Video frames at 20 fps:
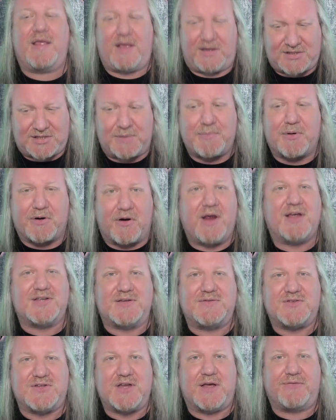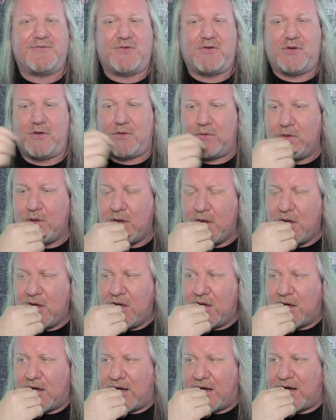some progressive stuff too.
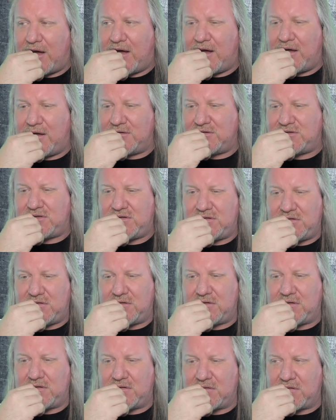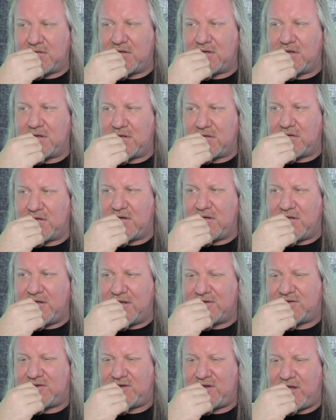
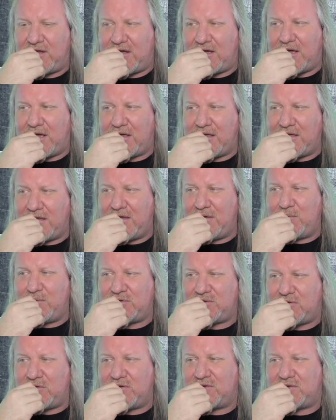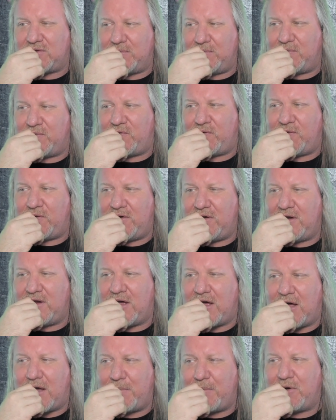Let's see. He was doing some
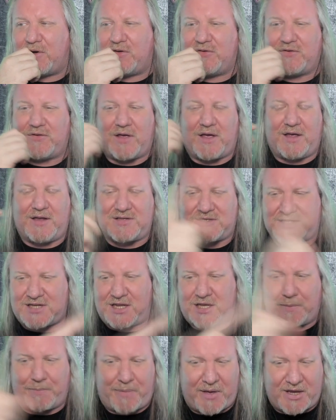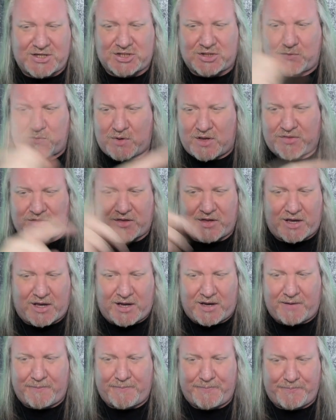phenomenal syncopation with
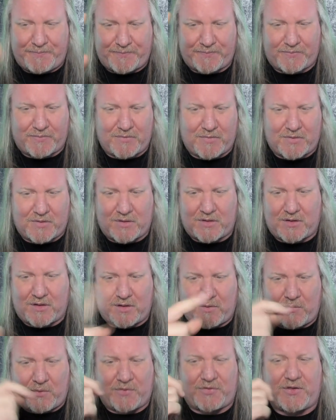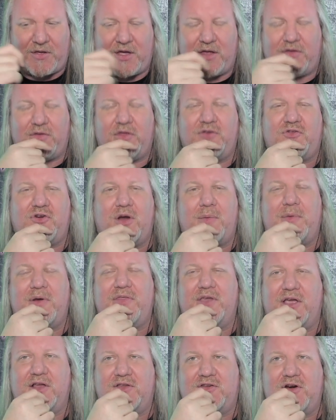the drummer
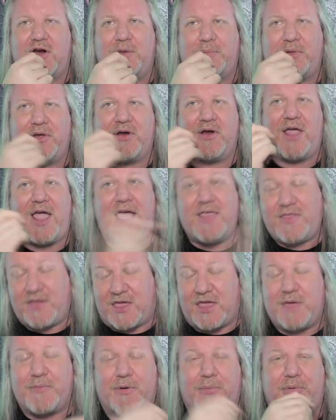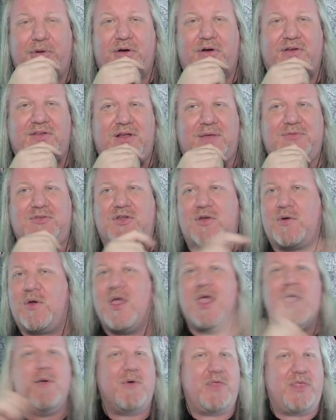and the guitar player and the keyboard player at times too,
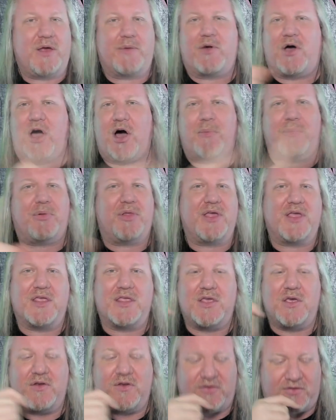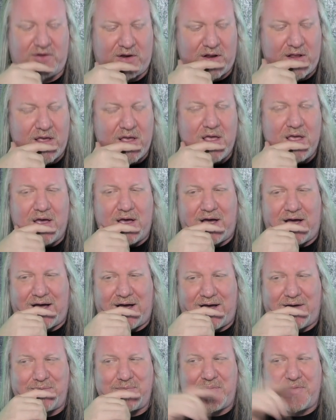when they were all playing in unison.
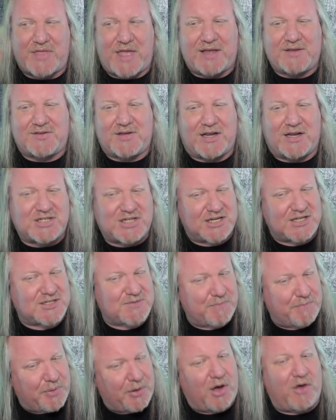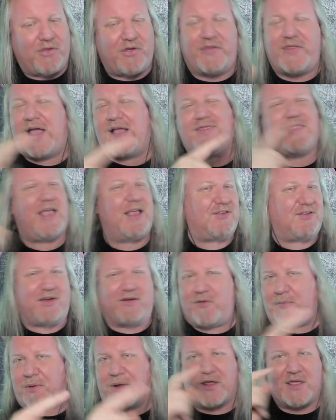But that's not just Bo though. That's
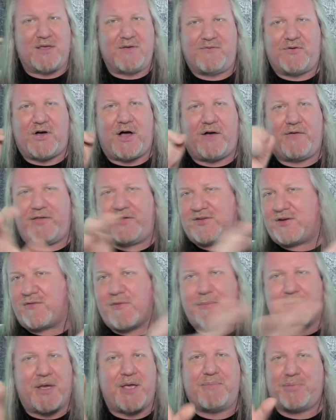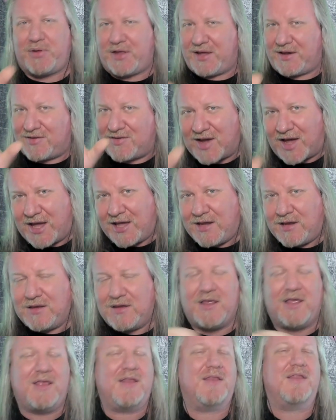everybody involved. That's everybody playing tight,
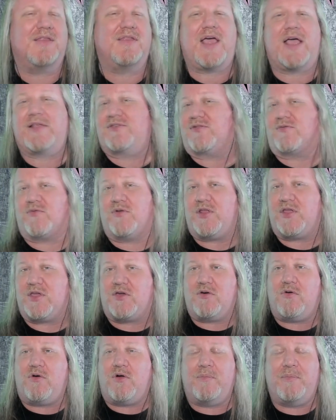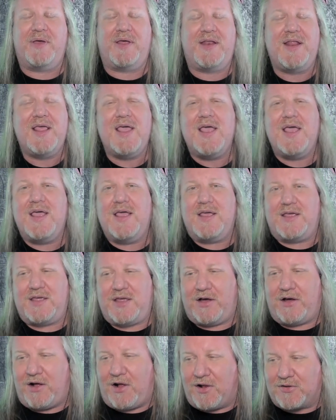and that's really cool. But
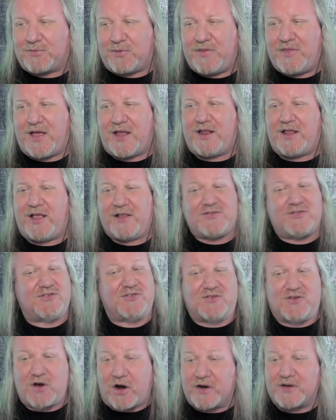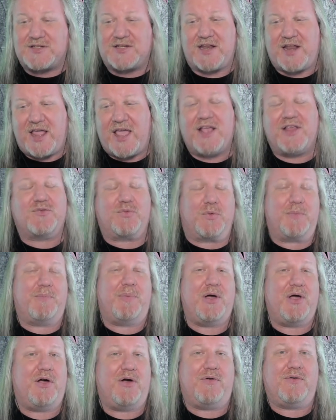yeah, you know, ultimately that it starts and ends with
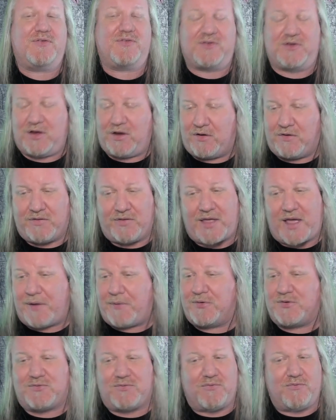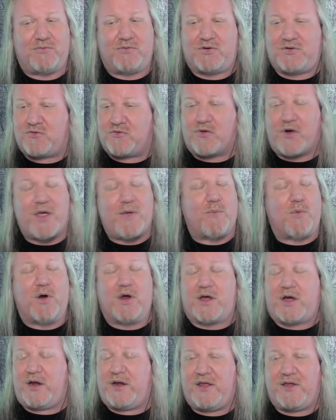Bo. So that was great
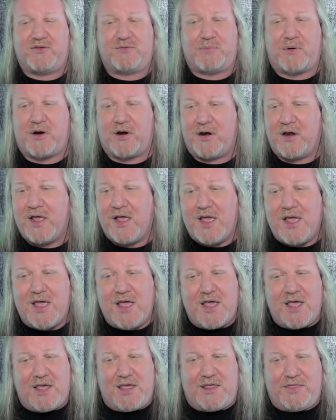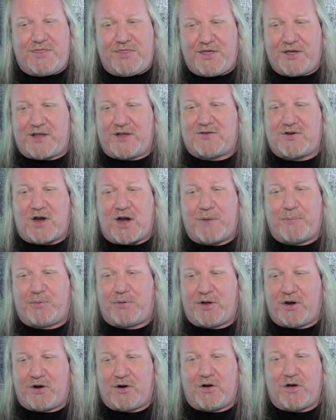work on his part. The guitar
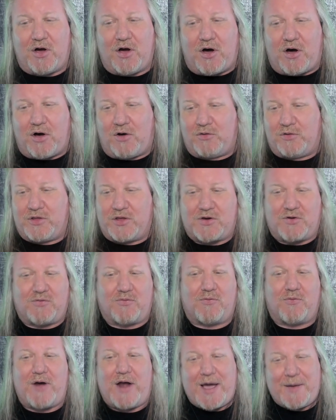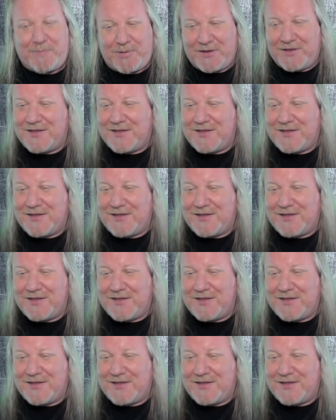player. Holy crap.